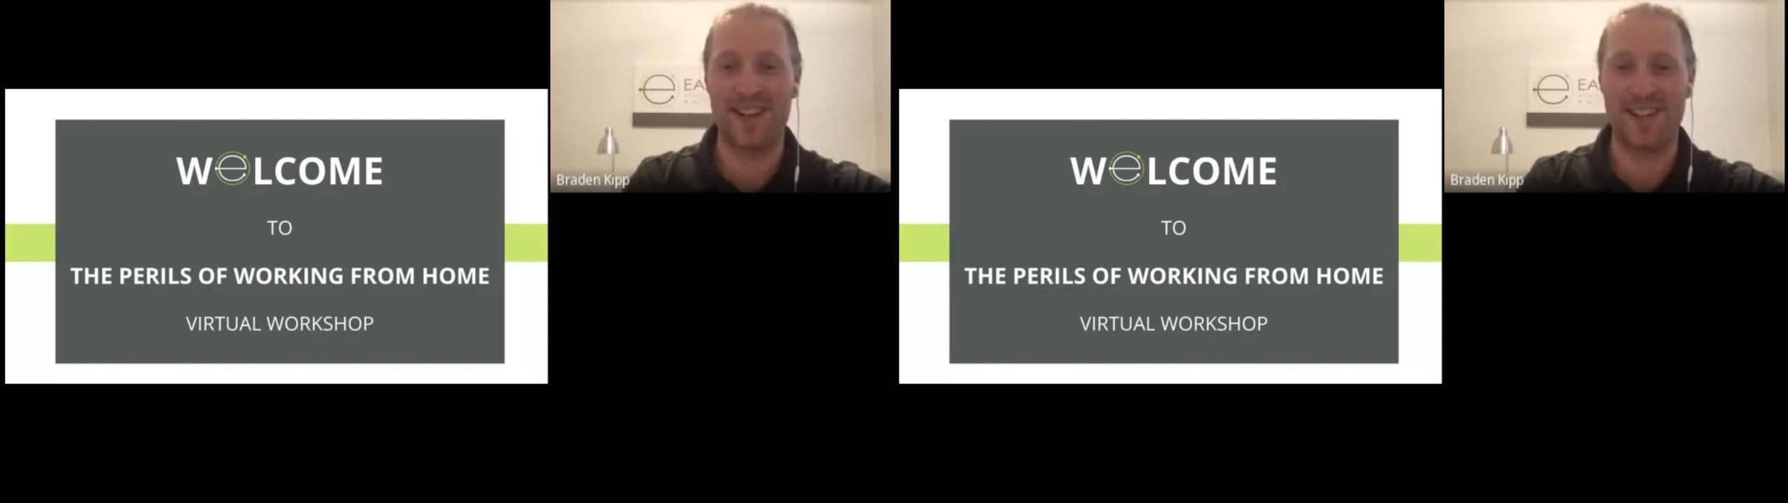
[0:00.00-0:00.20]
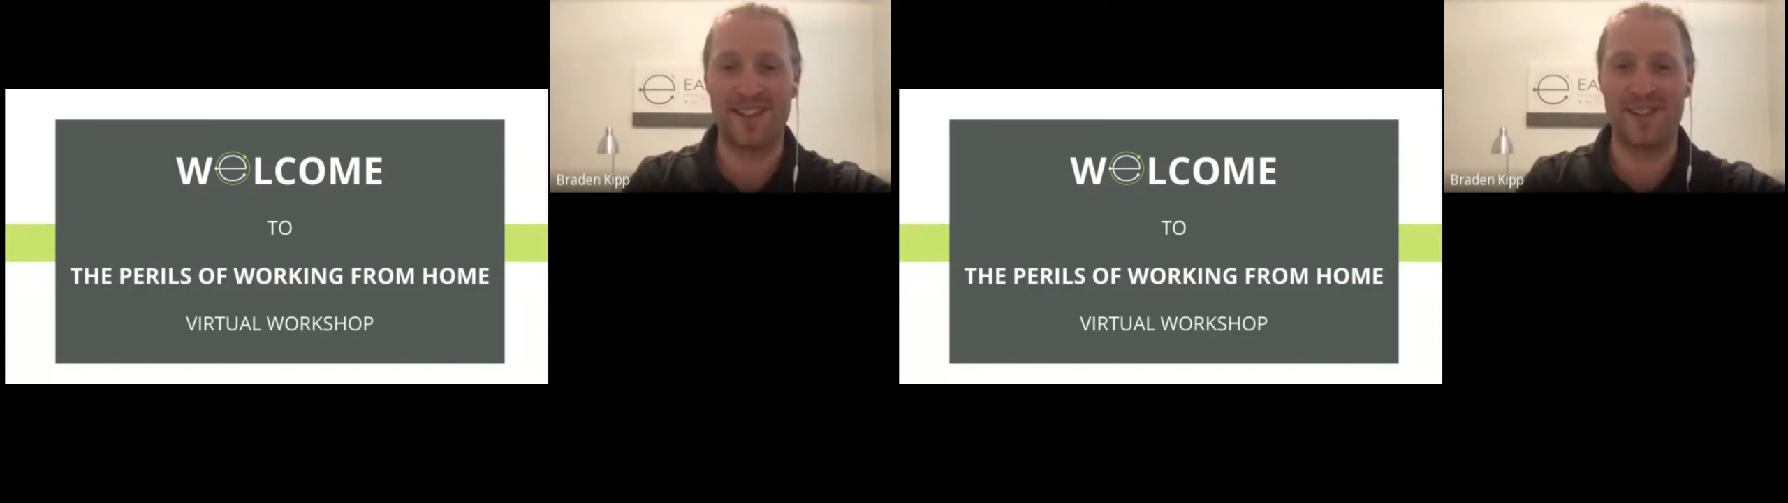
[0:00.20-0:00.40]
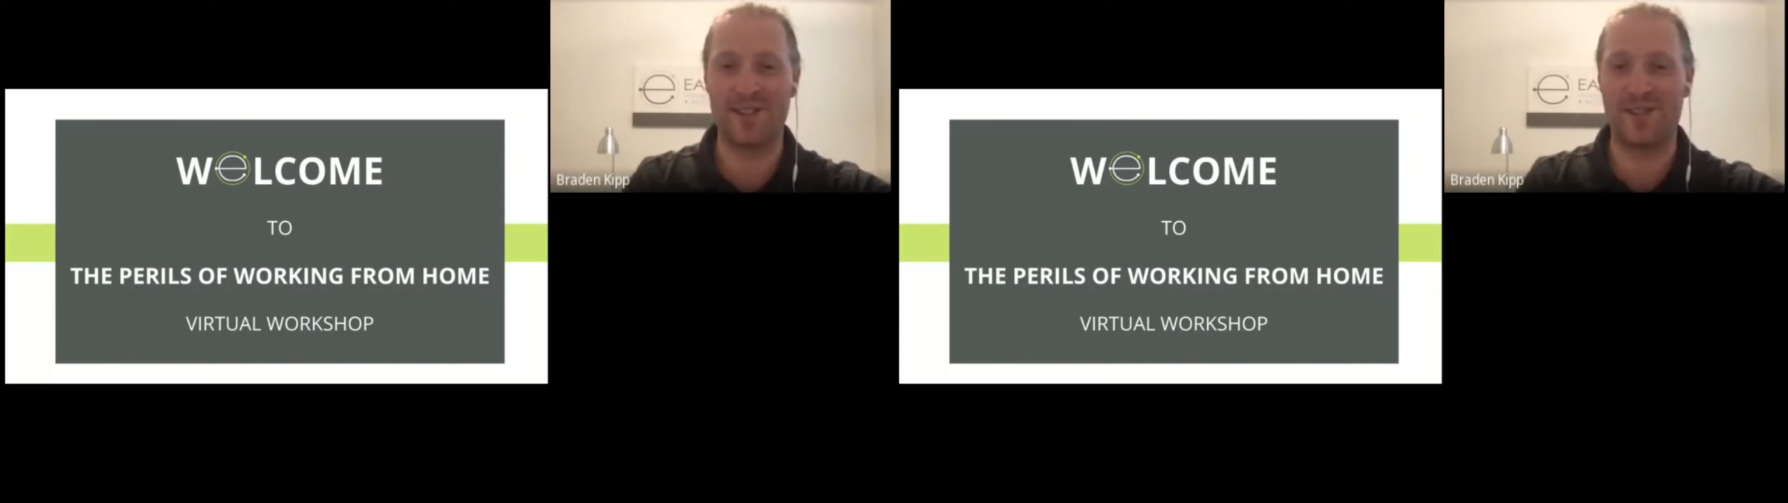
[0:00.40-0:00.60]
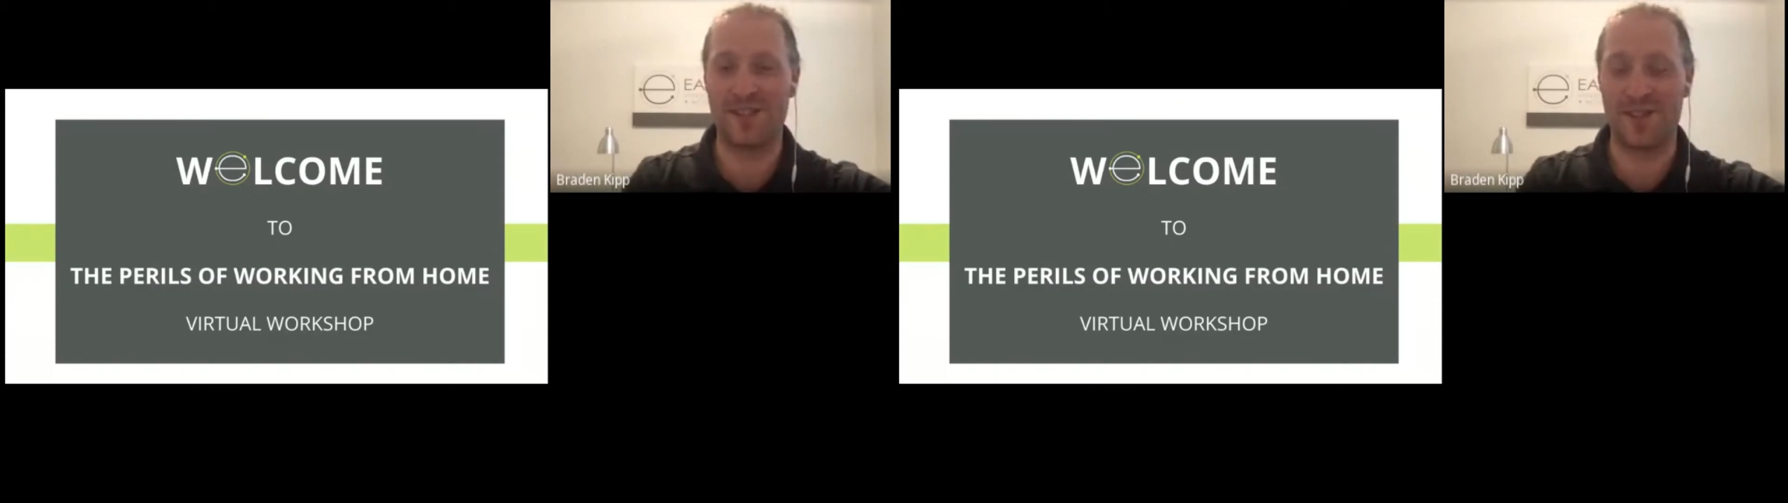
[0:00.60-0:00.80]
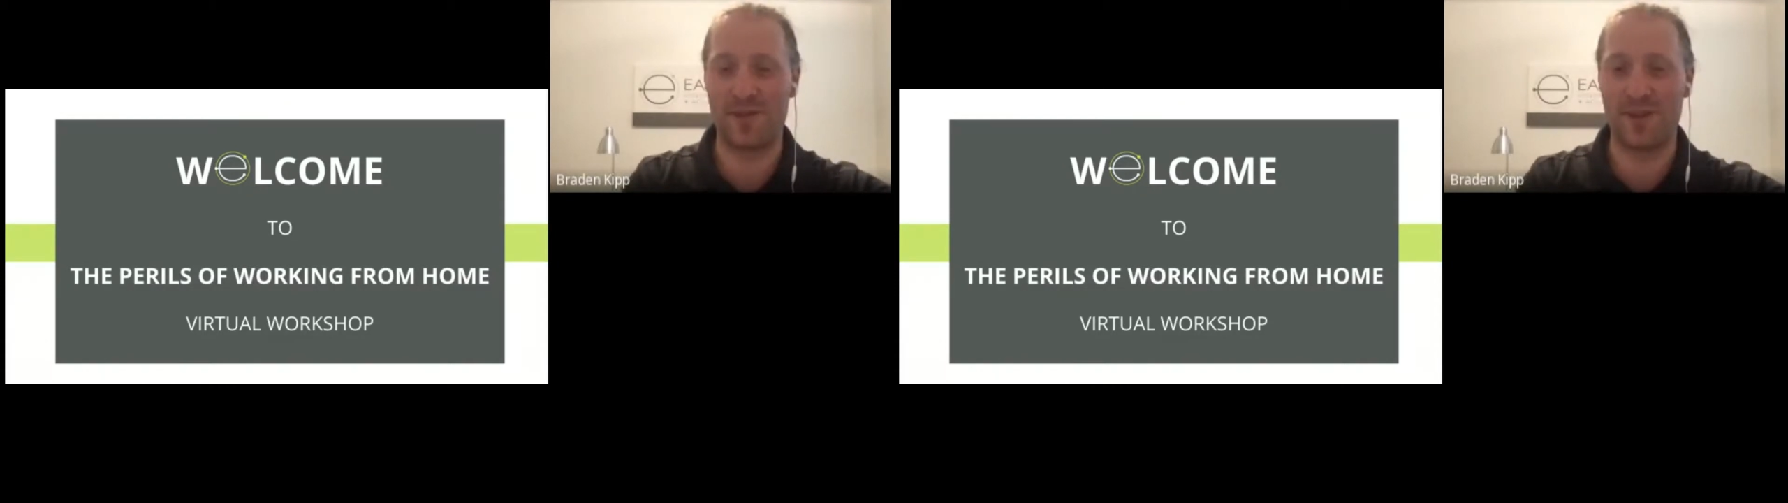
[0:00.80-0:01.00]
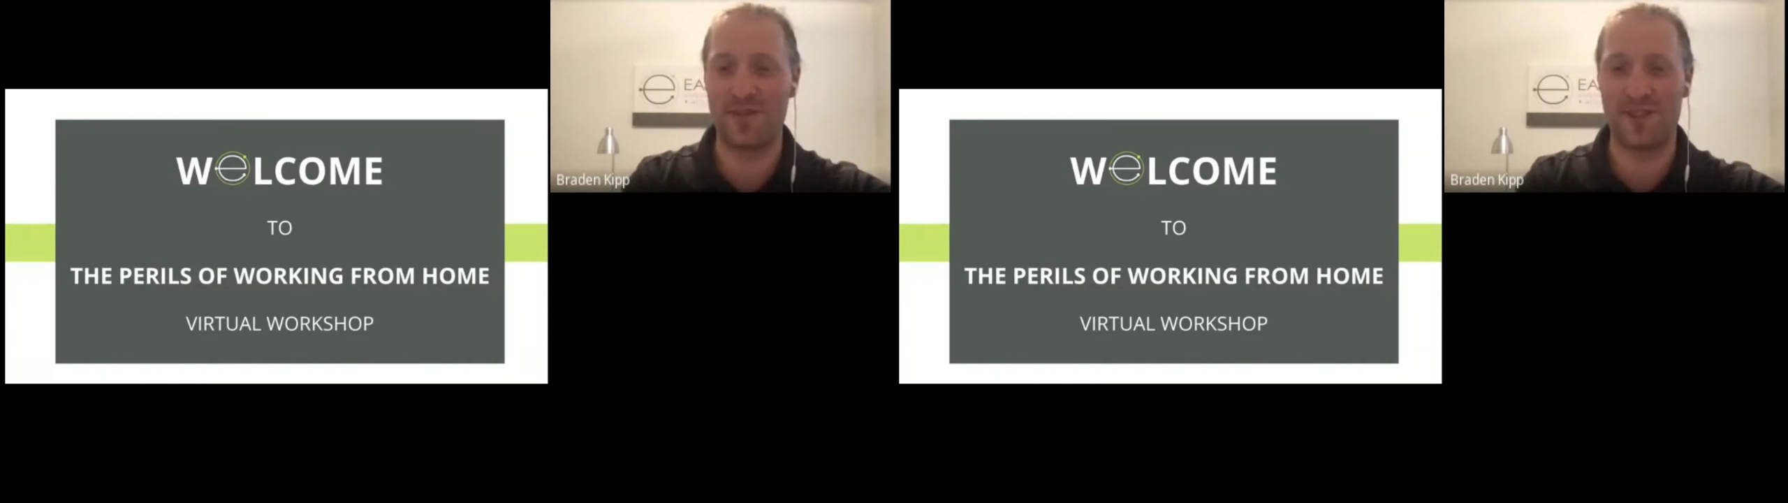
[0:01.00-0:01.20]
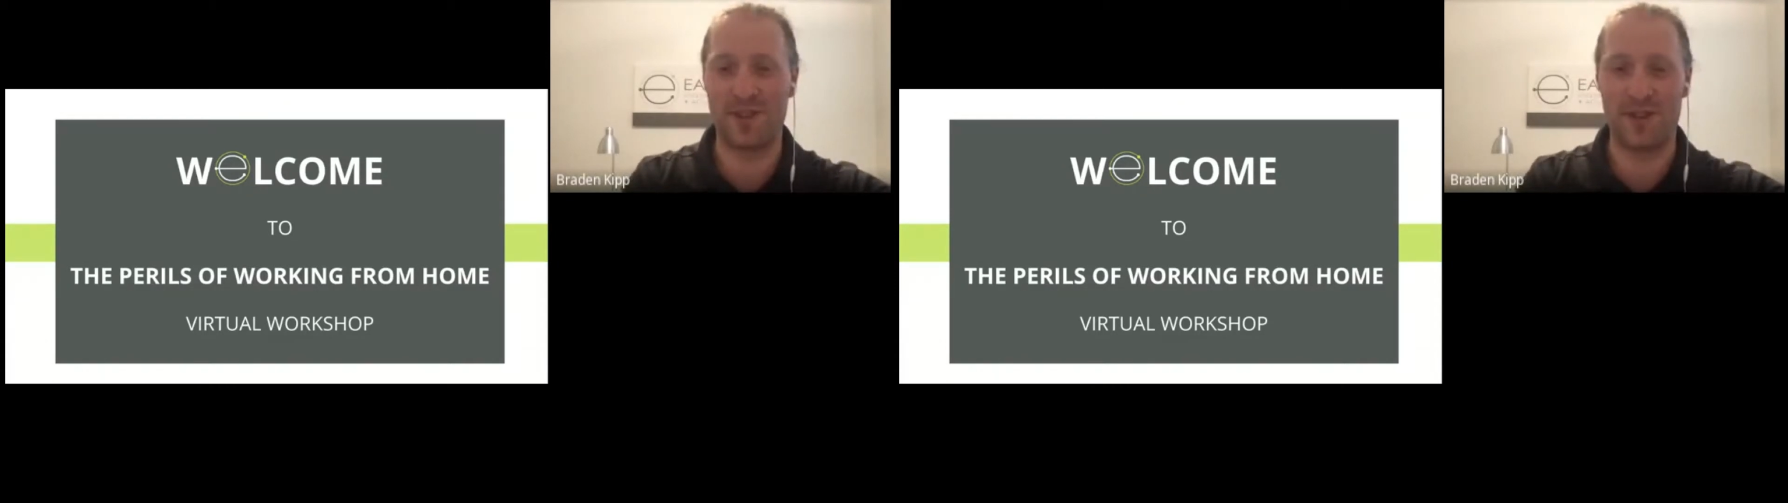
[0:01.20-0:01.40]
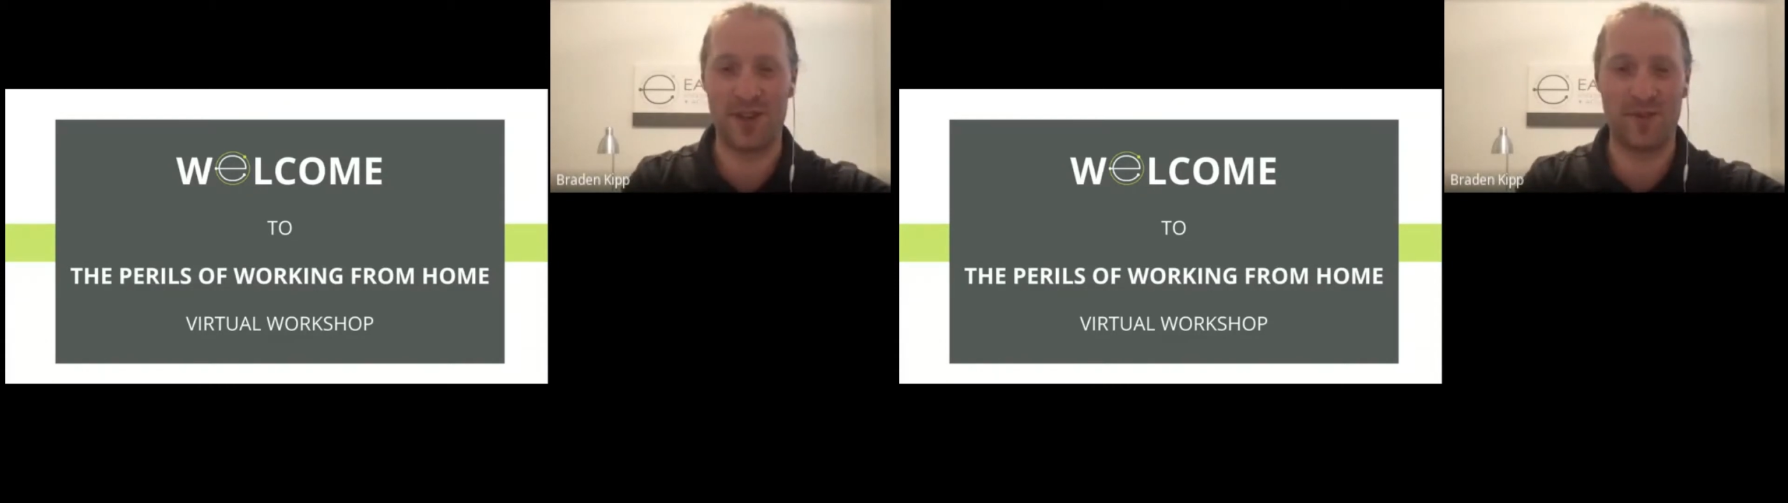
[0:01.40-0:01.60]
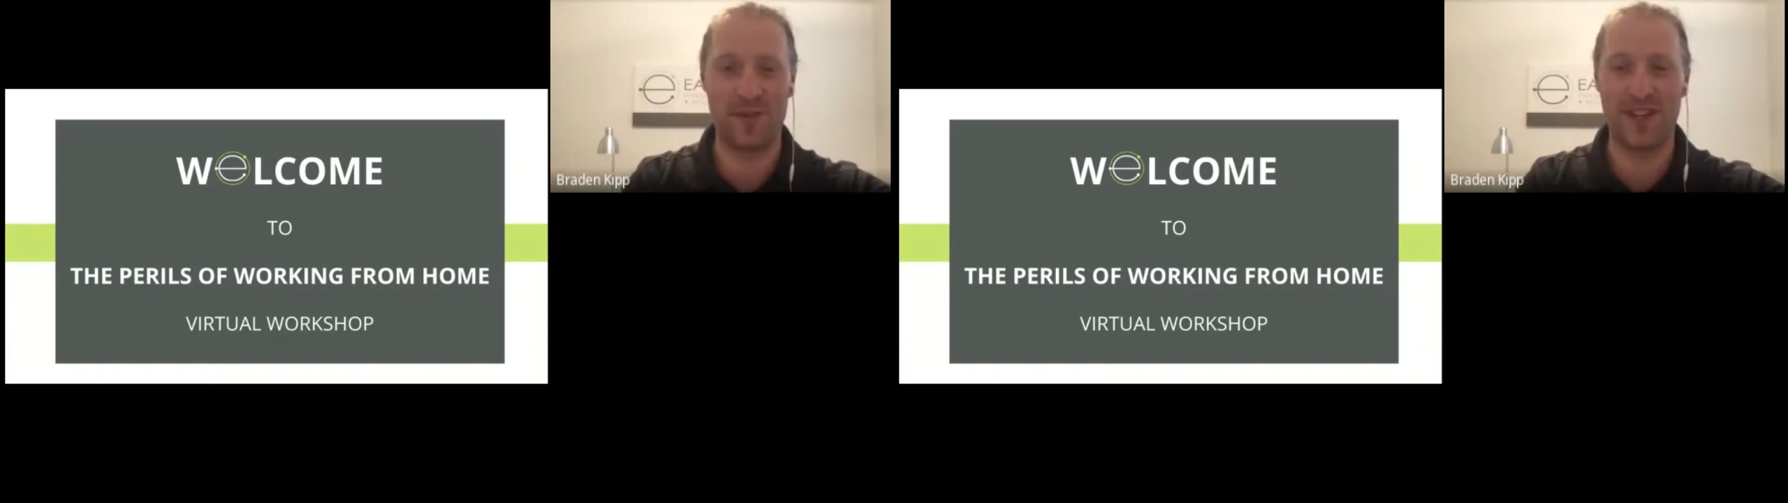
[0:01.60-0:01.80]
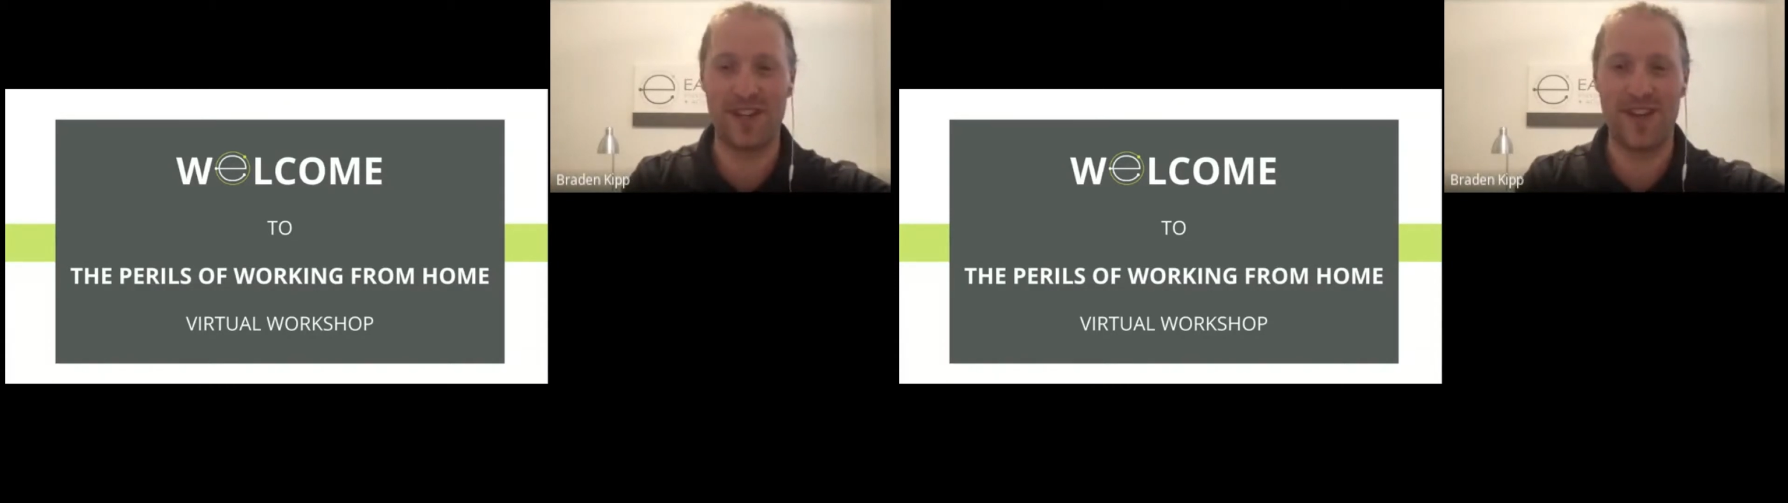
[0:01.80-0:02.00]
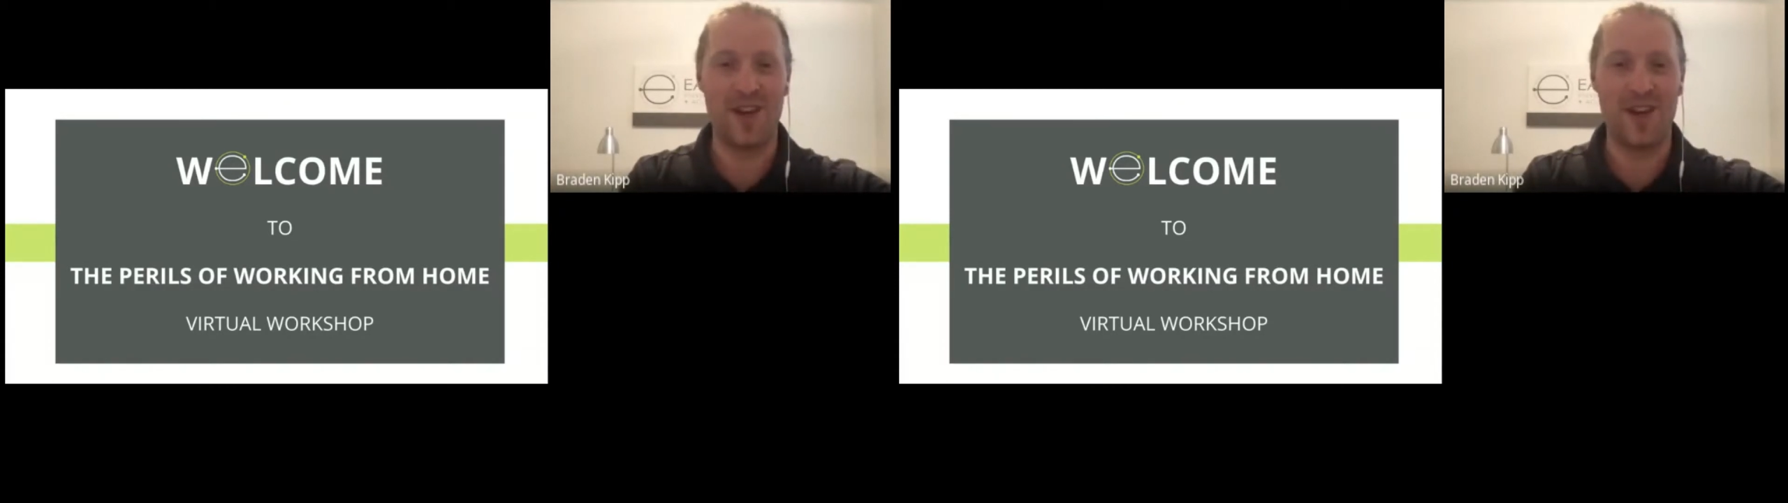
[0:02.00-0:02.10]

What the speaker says: at East Hill Physiotherapy.